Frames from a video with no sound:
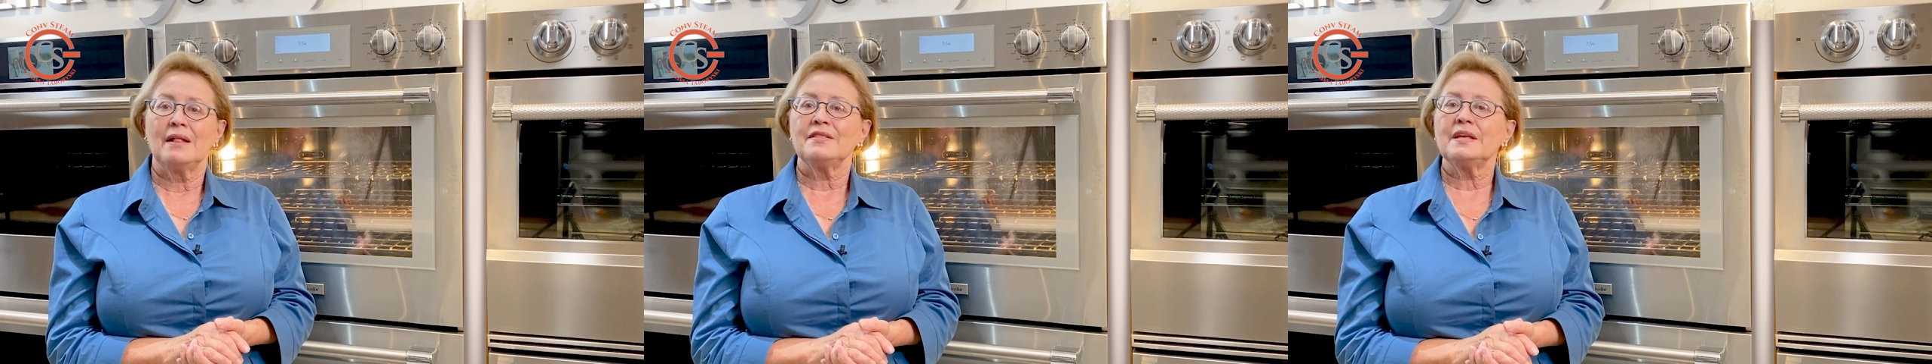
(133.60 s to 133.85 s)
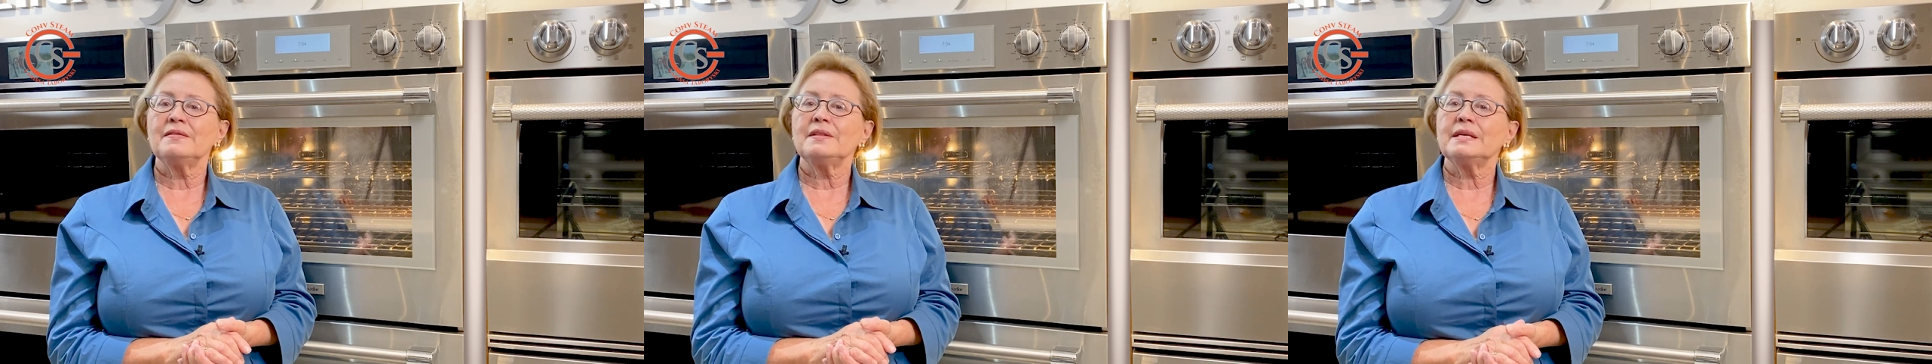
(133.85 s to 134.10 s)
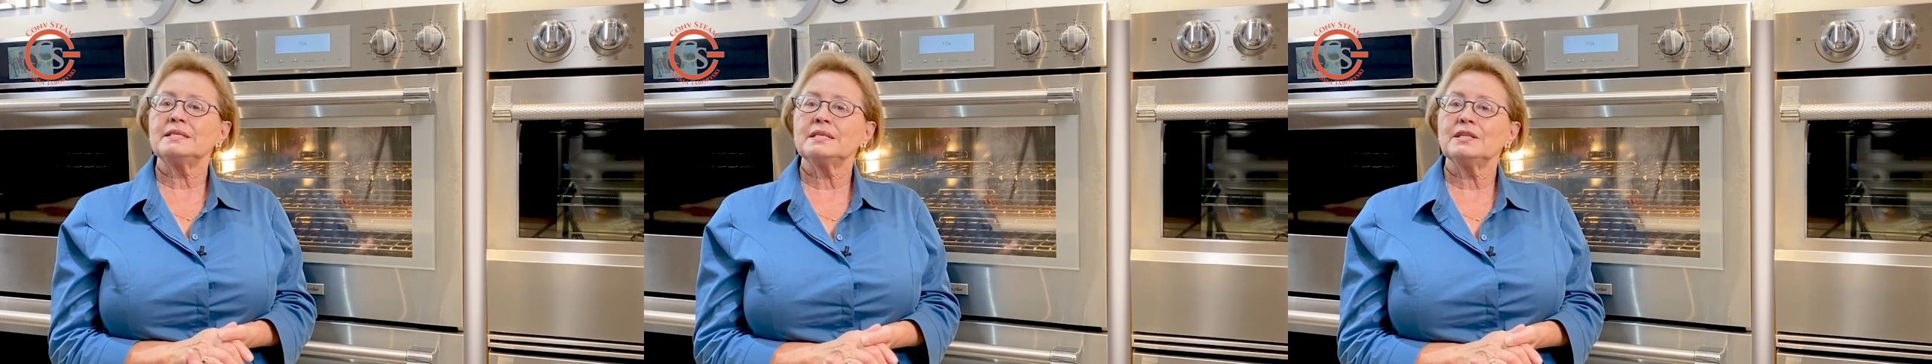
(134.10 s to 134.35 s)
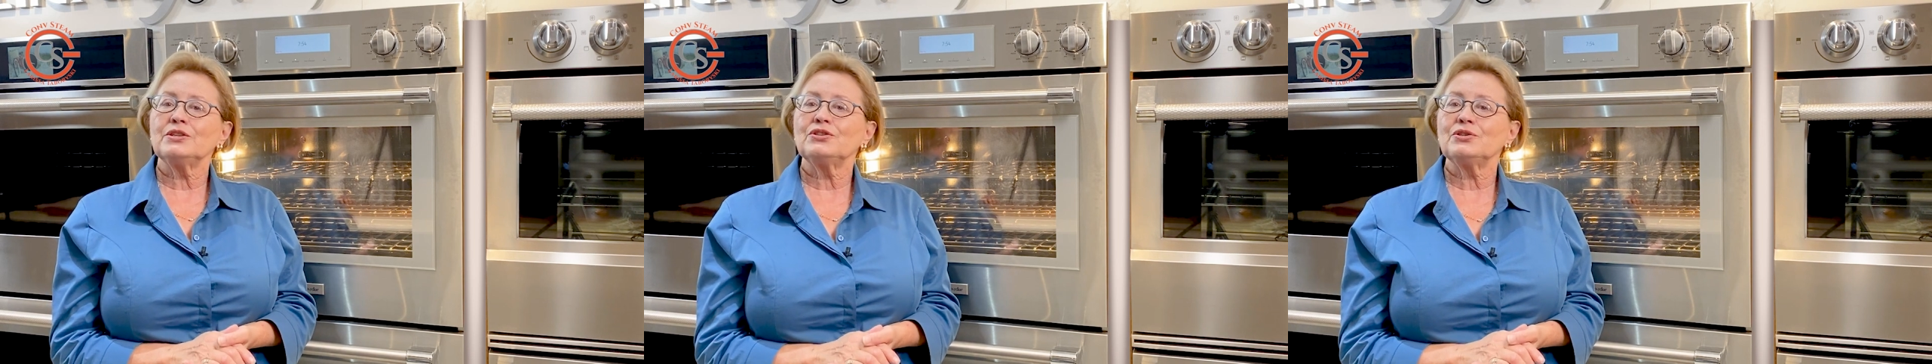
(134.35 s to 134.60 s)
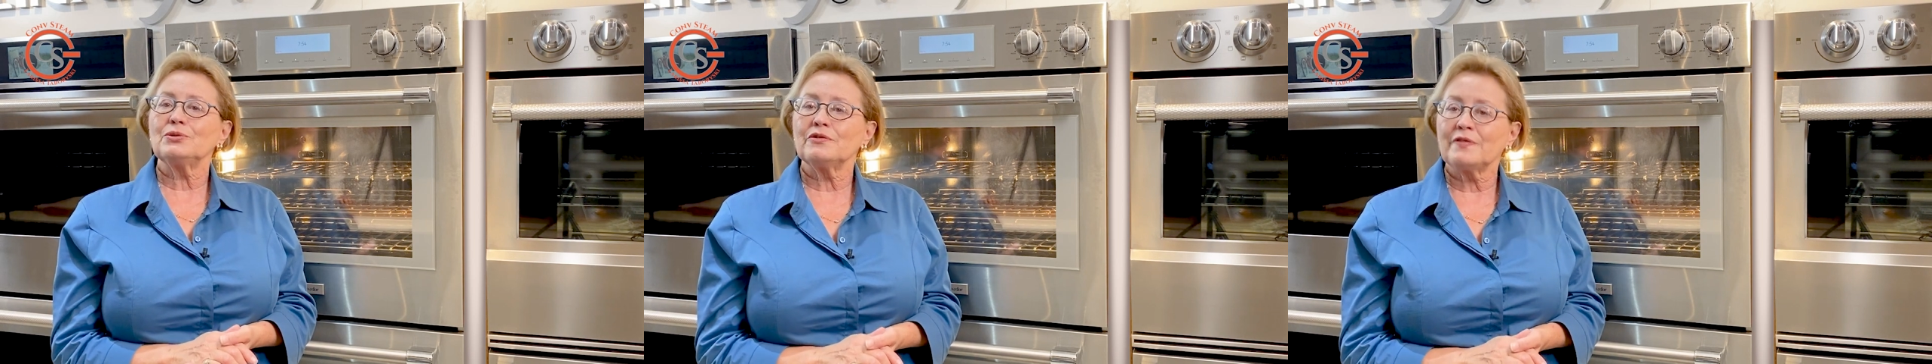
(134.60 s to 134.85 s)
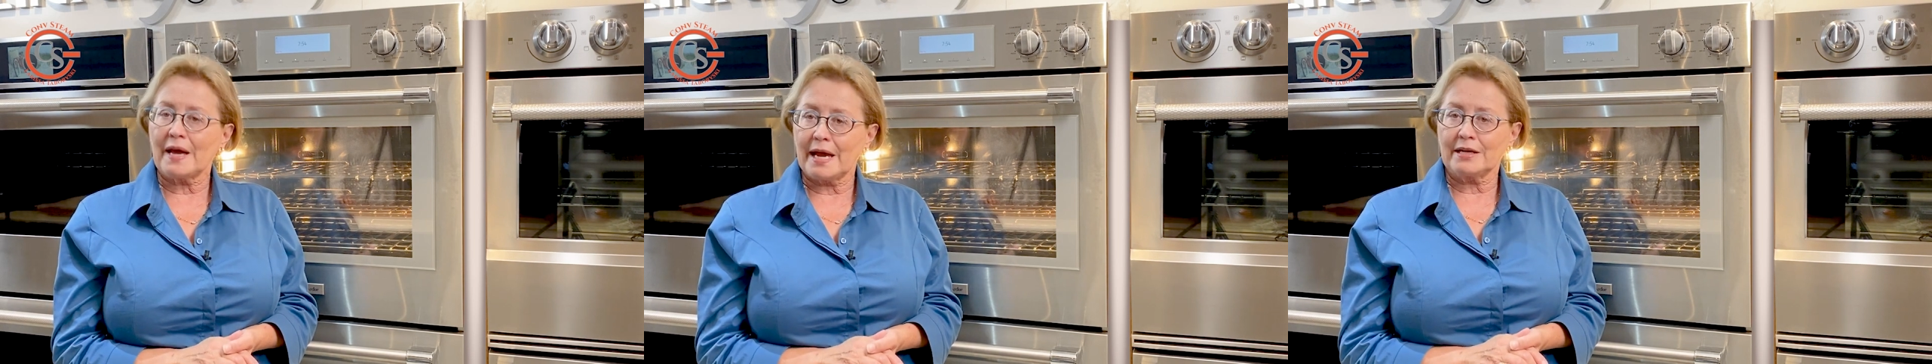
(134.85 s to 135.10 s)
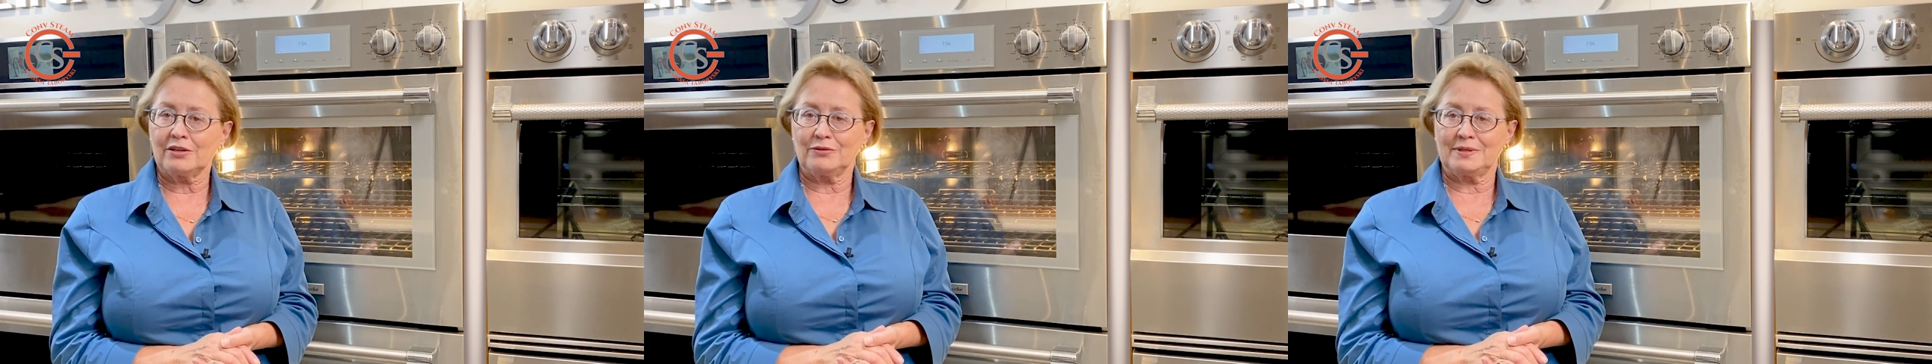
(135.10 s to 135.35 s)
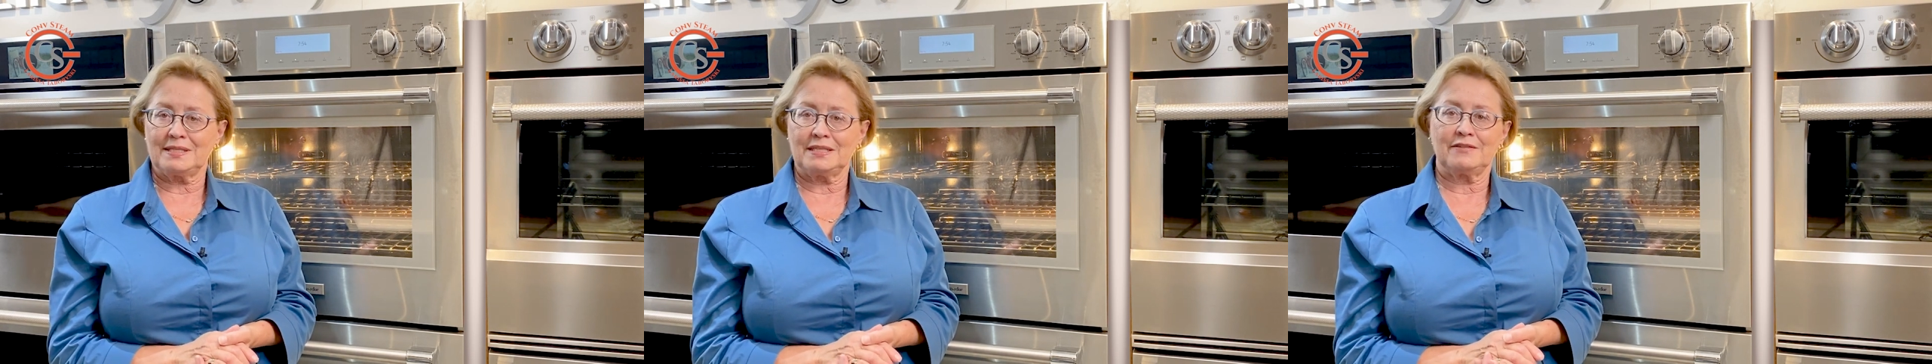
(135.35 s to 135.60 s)
Then there's the issue of
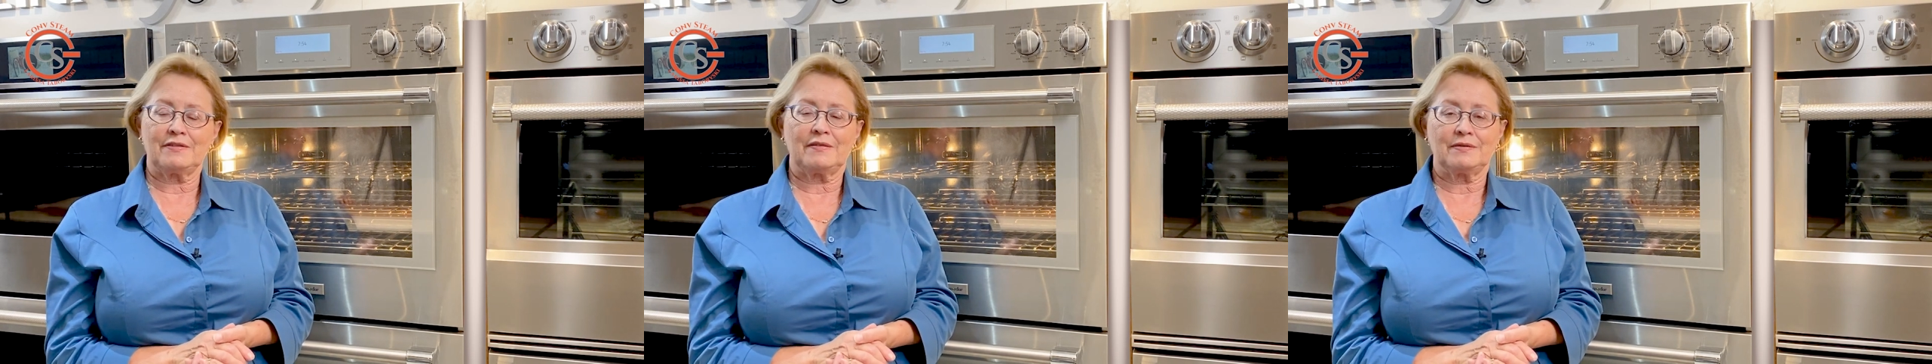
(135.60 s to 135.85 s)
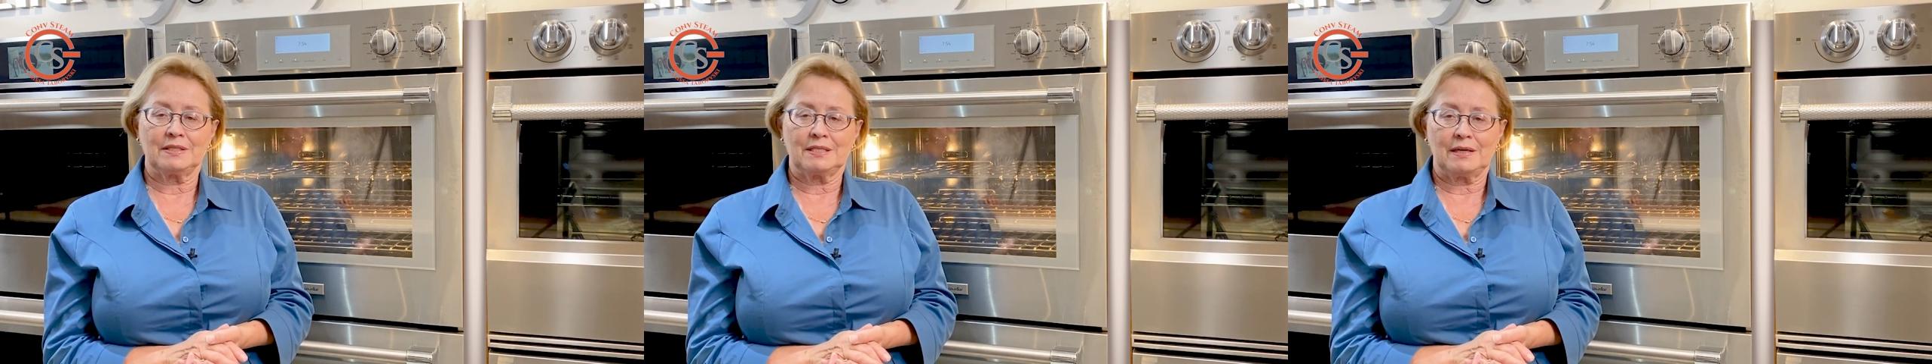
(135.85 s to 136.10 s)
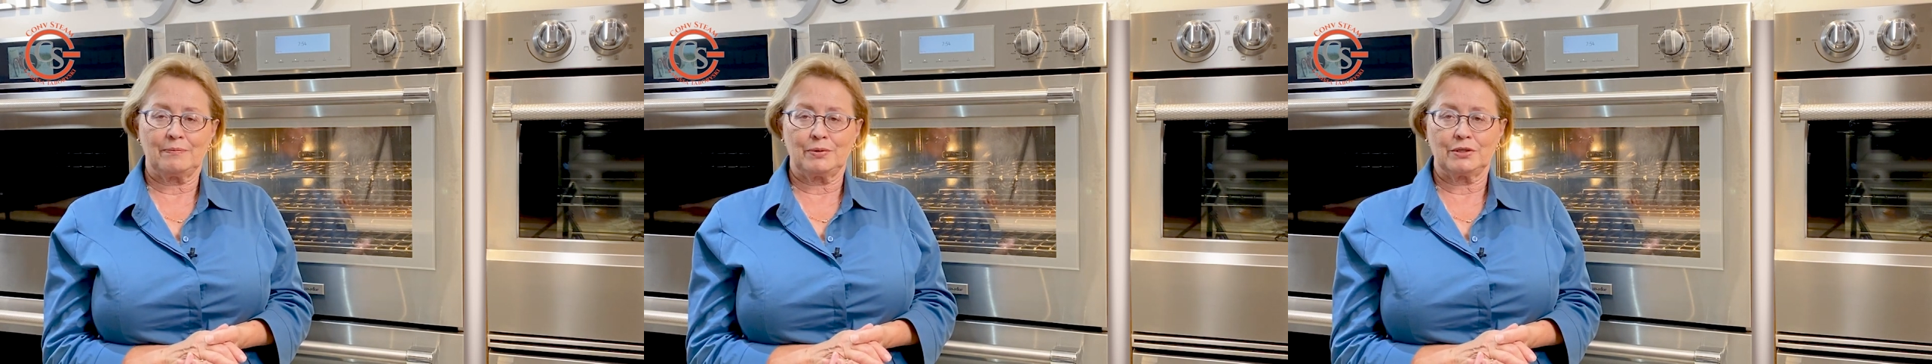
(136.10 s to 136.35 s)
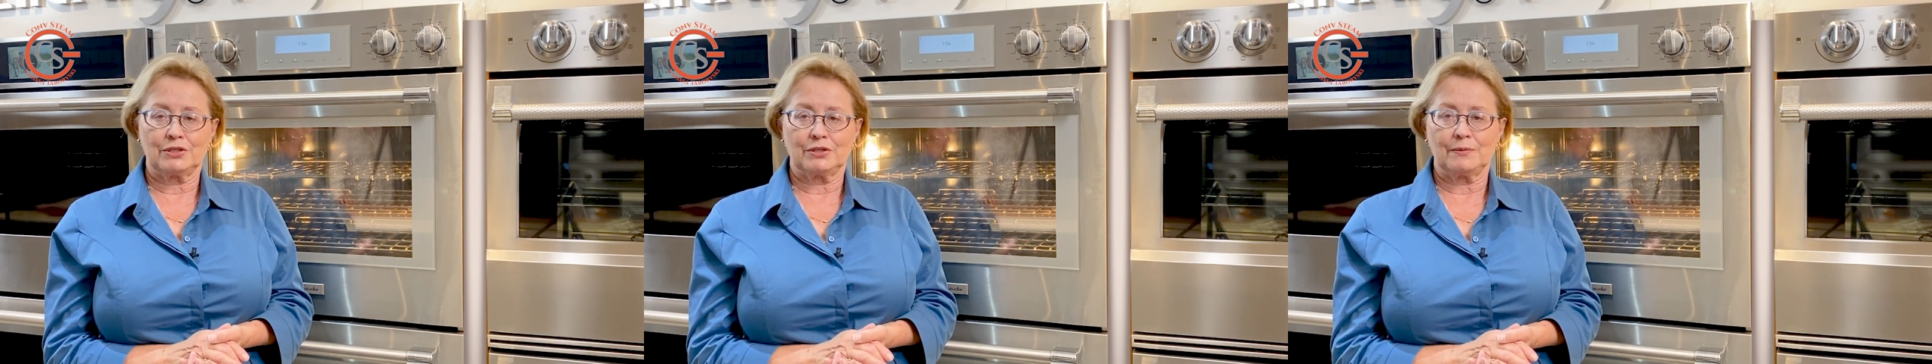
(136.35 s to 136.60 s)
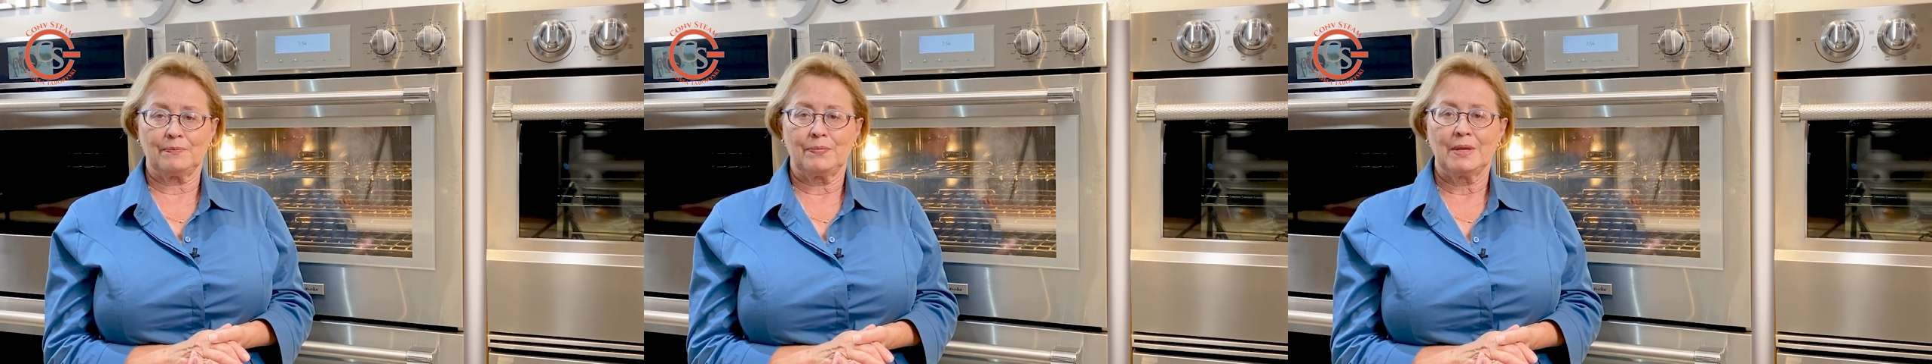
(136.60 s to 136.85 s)
accuracy of oven temperature.